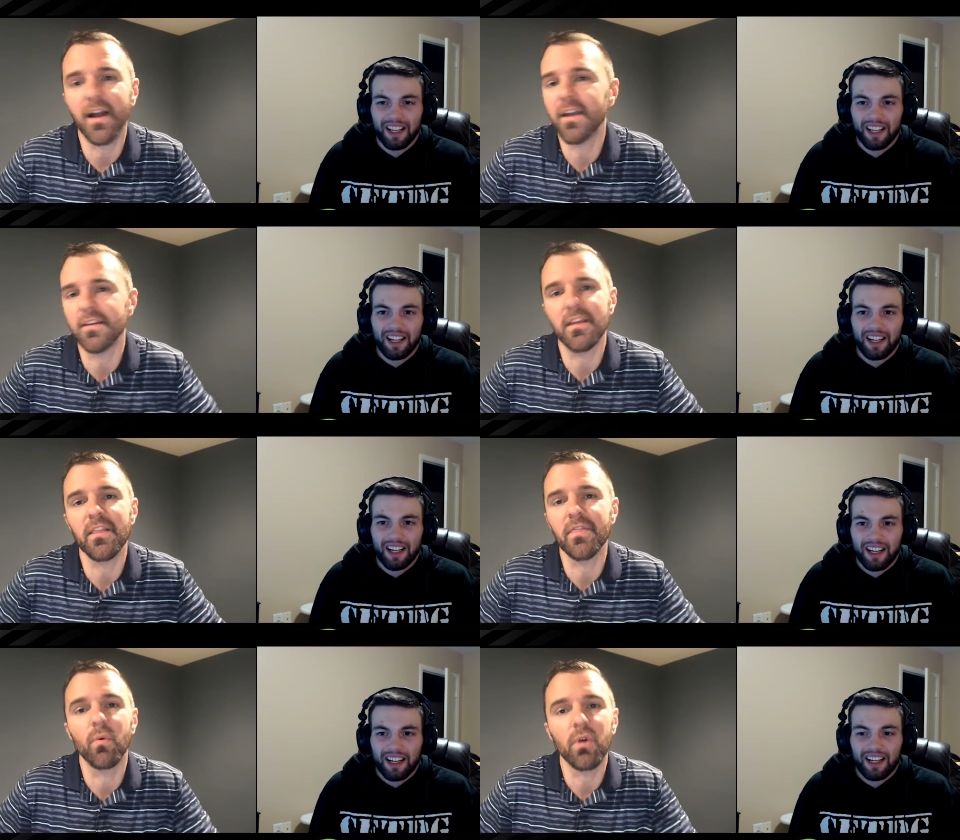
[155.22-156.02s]
Speaker 1: uh, in,
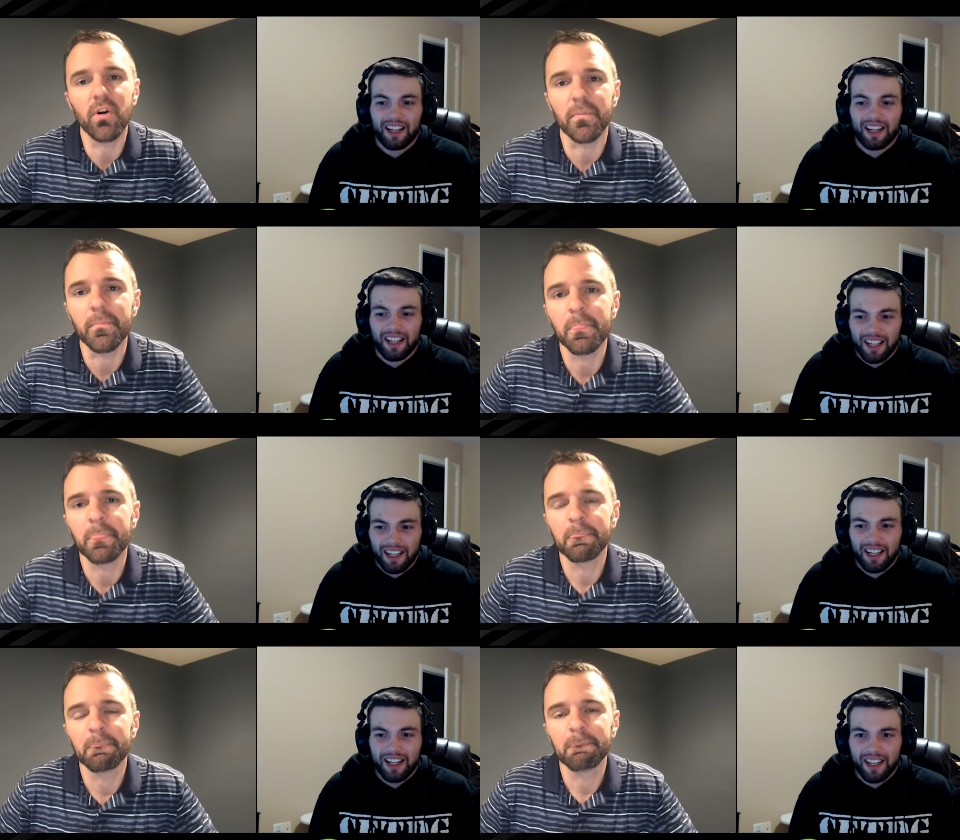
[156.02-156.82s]
in the world?
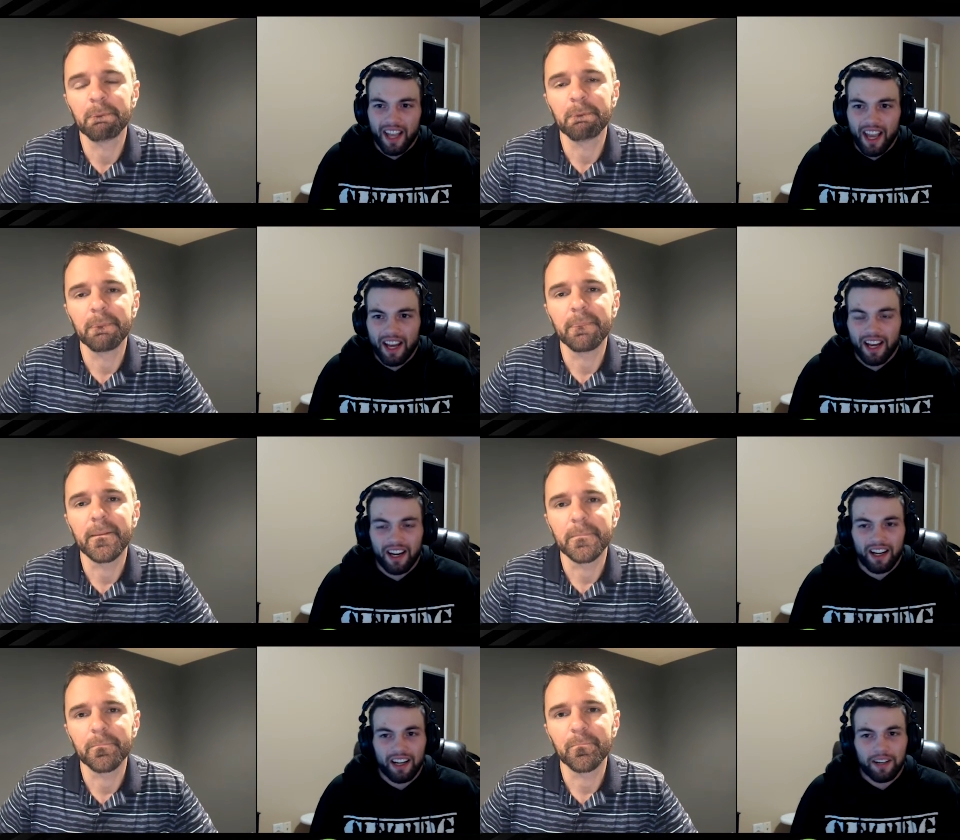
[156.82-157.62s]

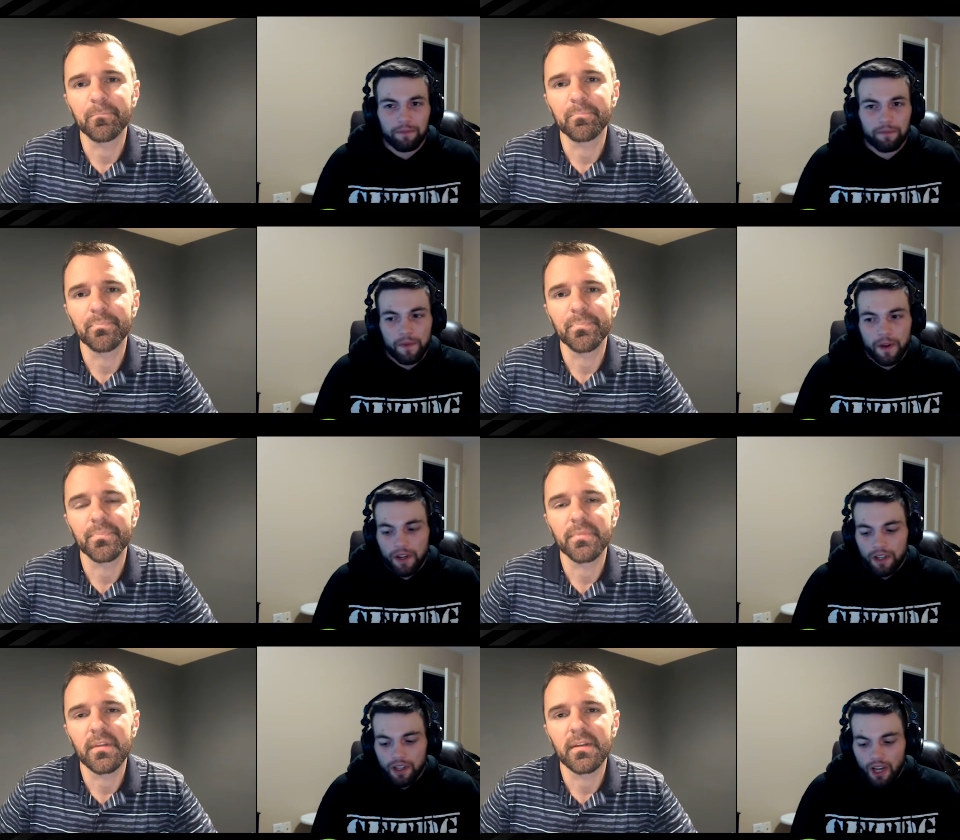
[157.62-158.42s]
Speaker 2: Yeah. Um,
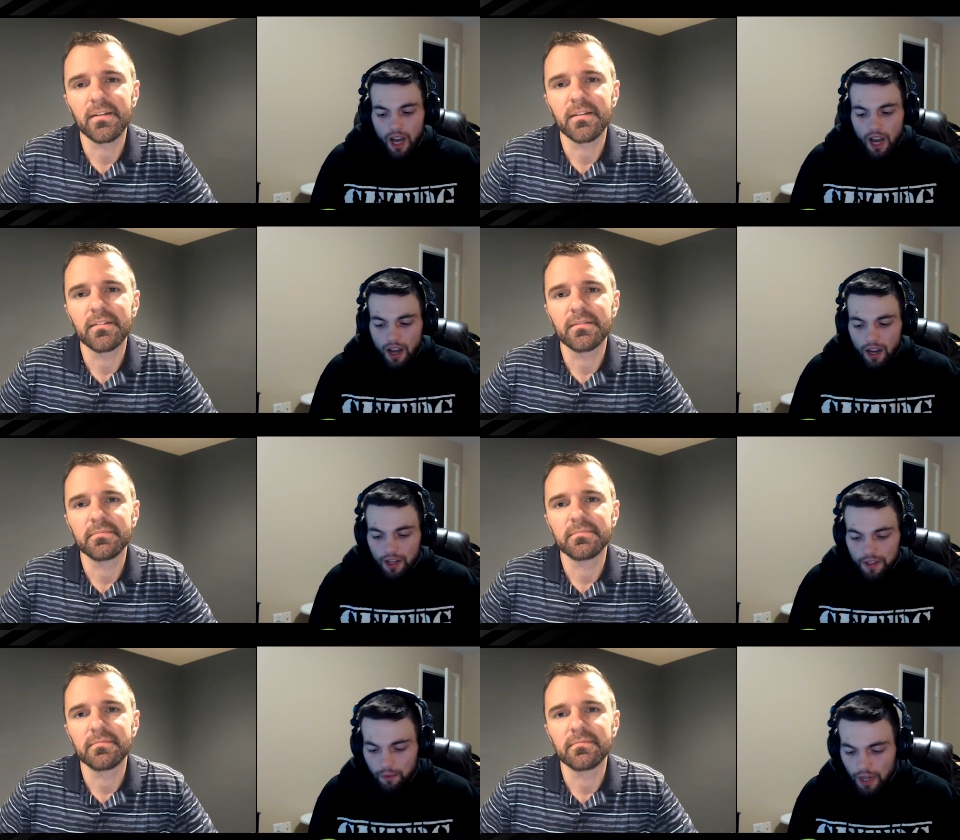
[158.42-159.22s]

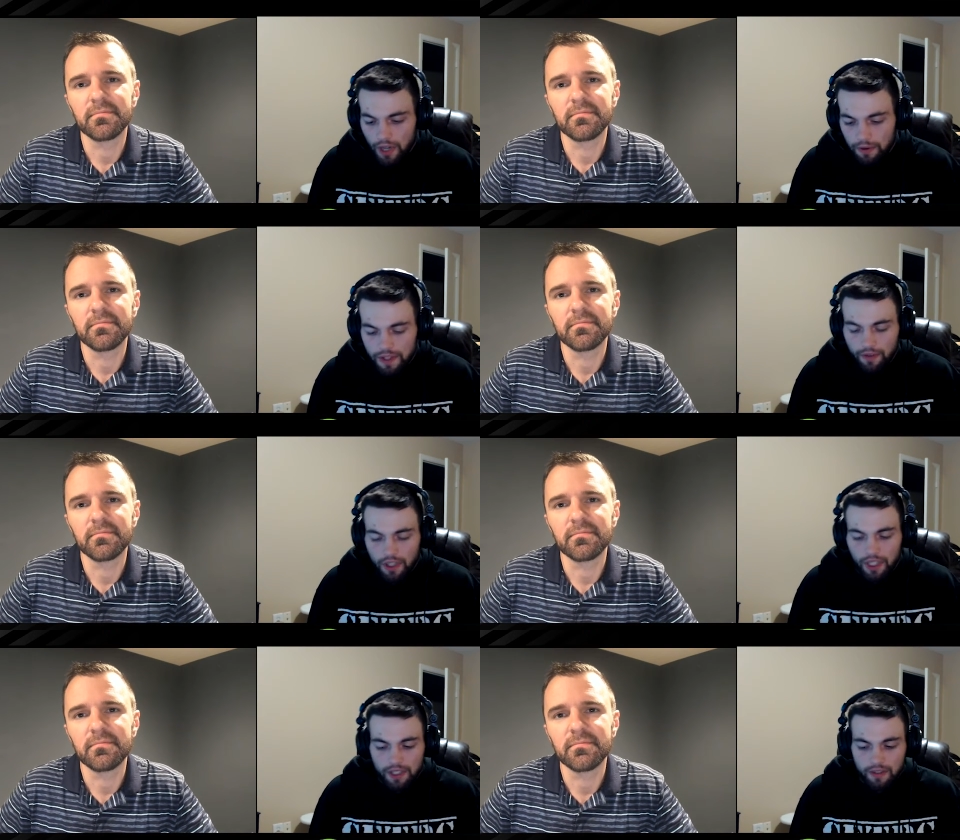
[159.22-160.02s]
uh, when I was
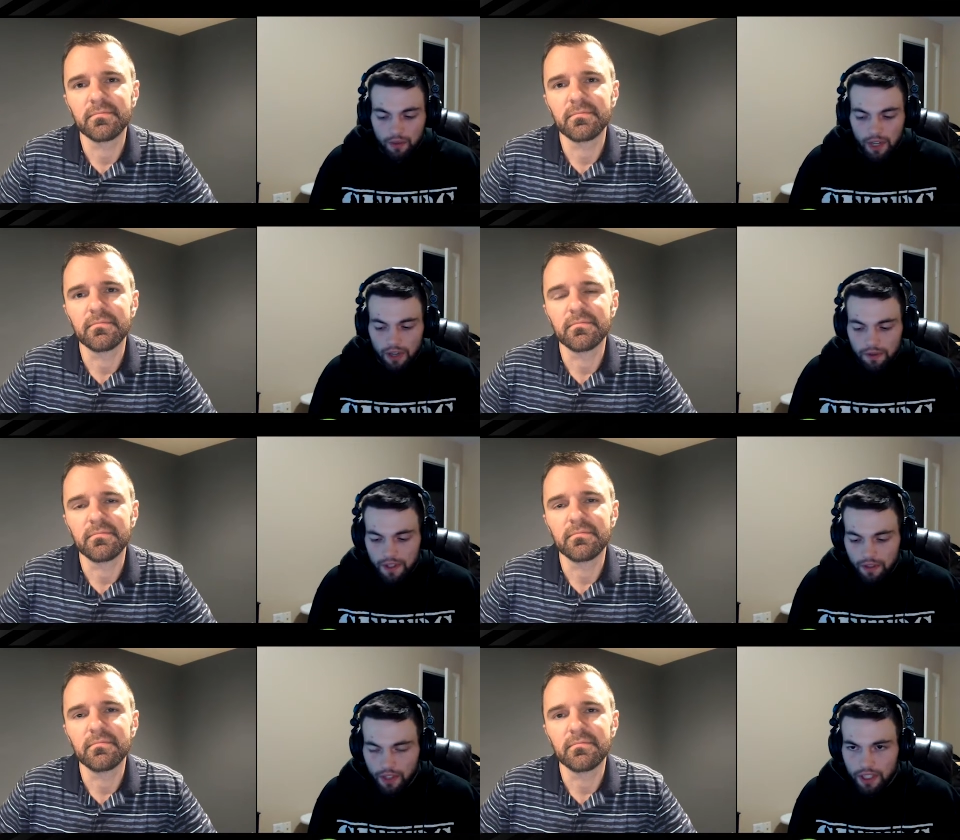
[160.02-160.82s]
living in when I was
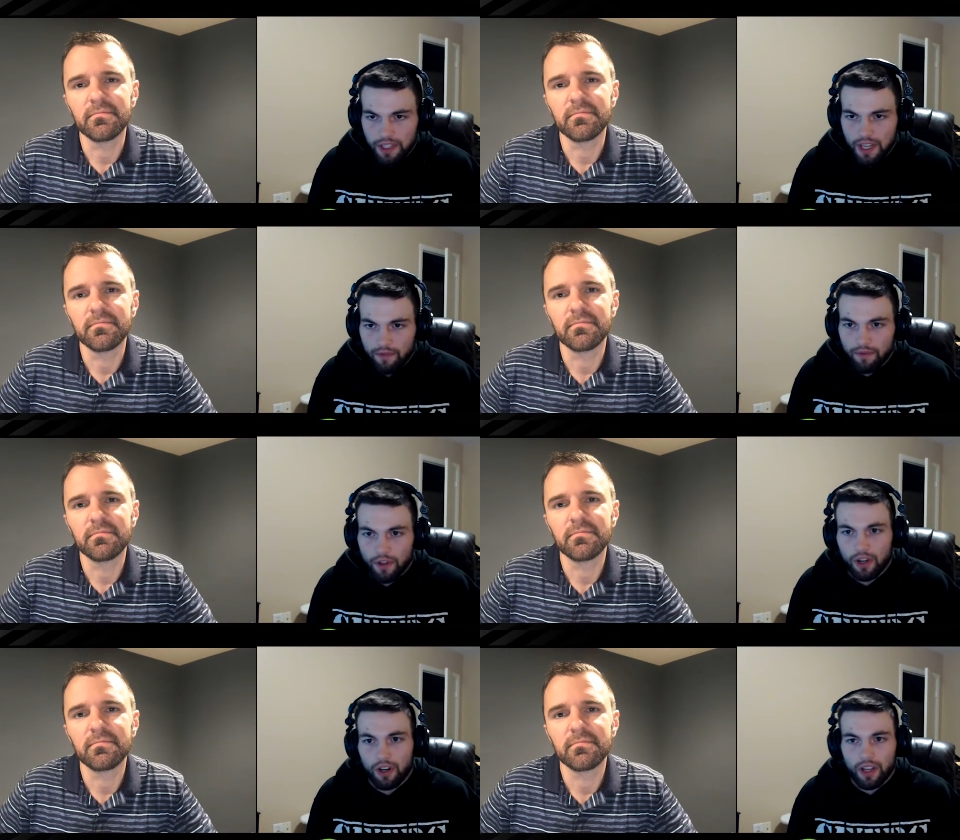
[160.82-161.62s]
living in
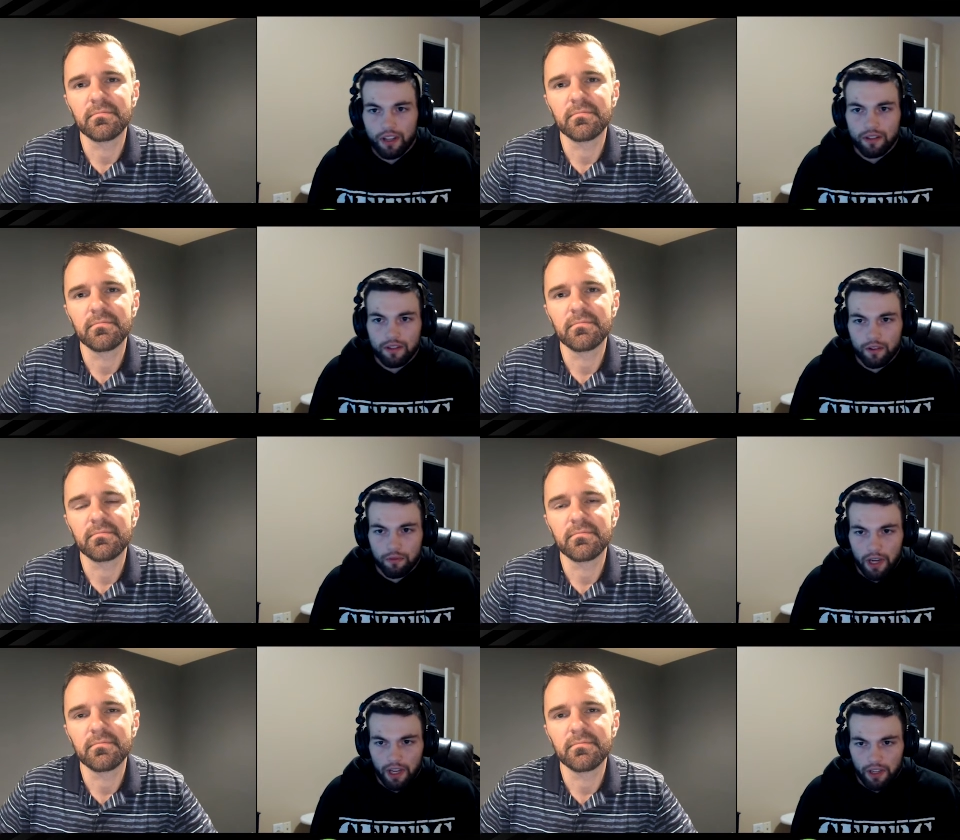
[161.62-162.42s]
Denver and
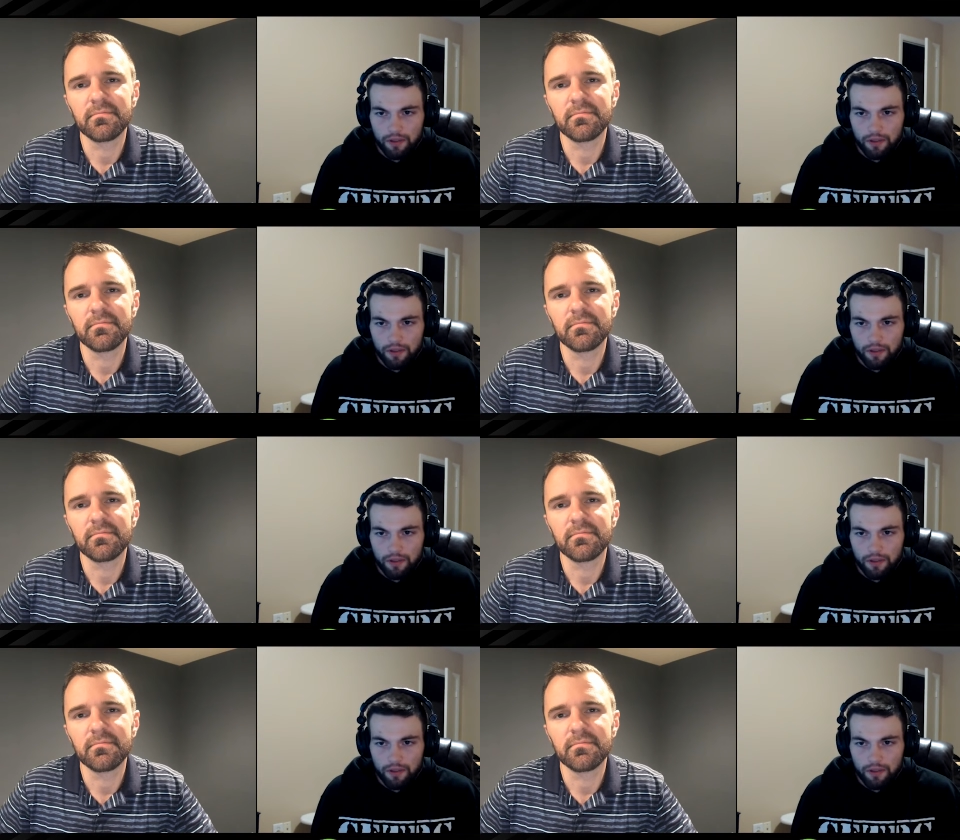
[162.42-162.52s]
doing my